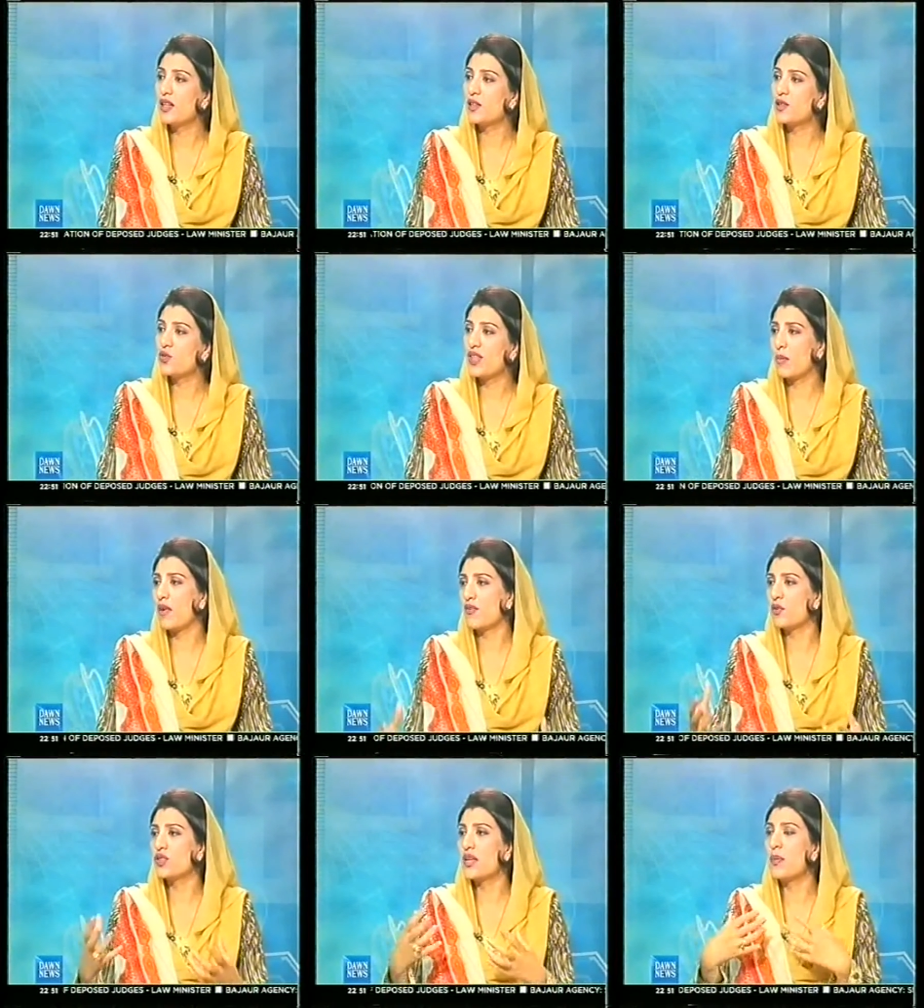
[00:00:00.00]
to them, of
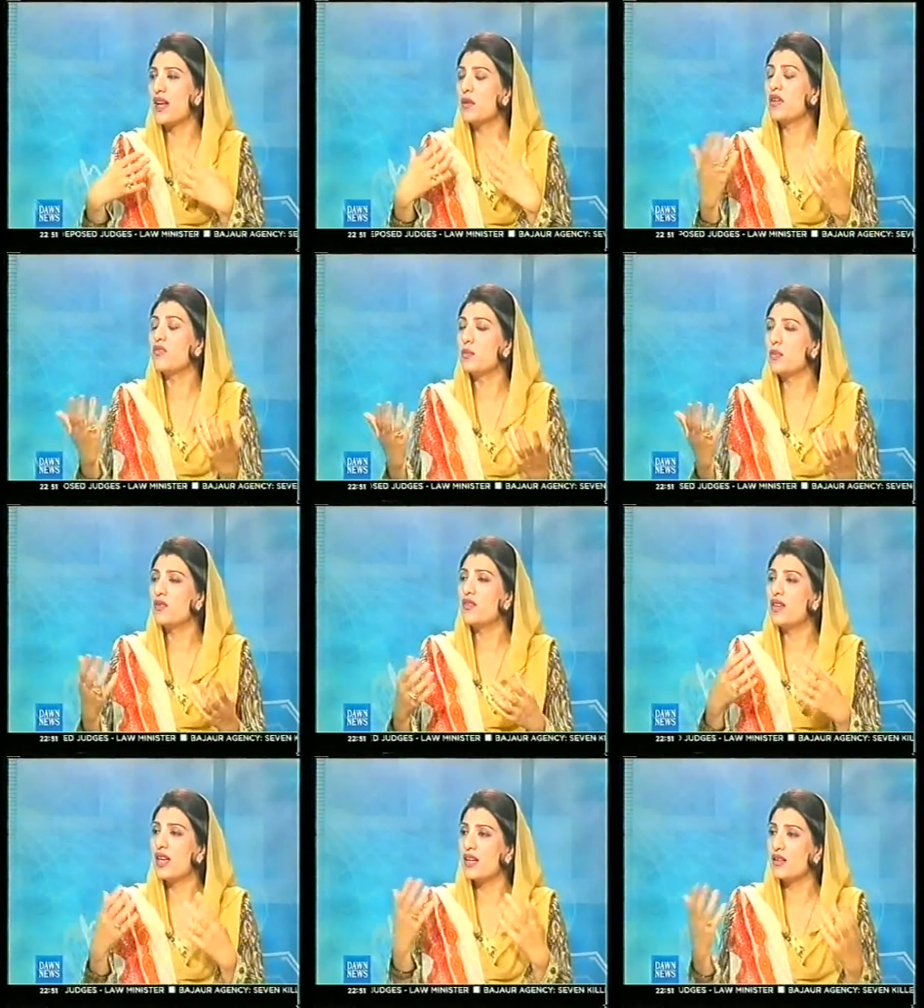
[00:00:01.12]
course, and parliament will be
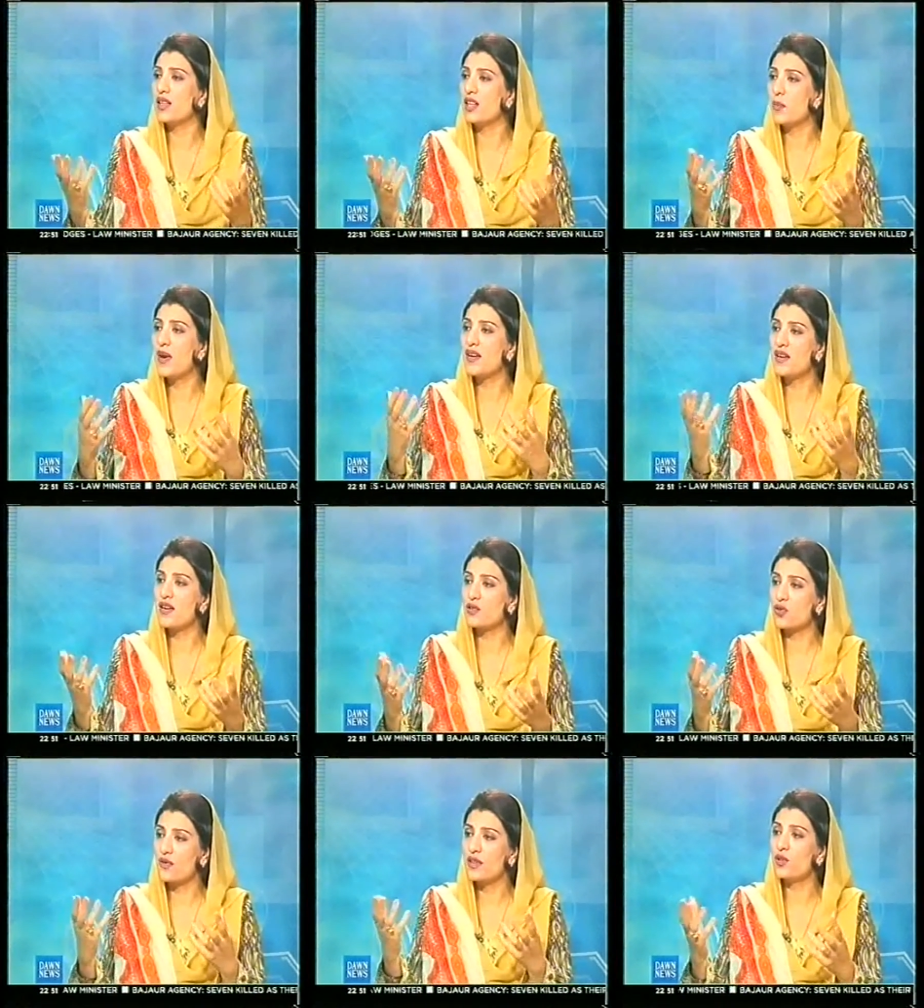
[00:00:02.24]
free and independent and
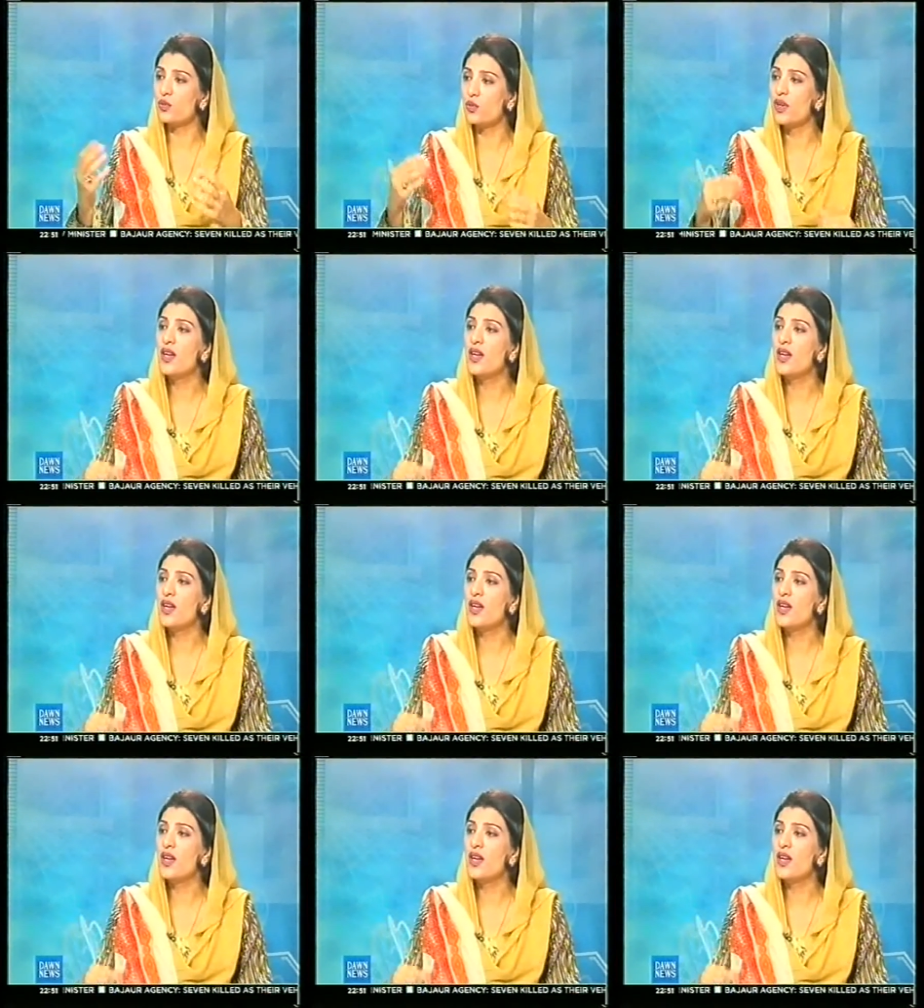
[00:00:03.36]
sovereign to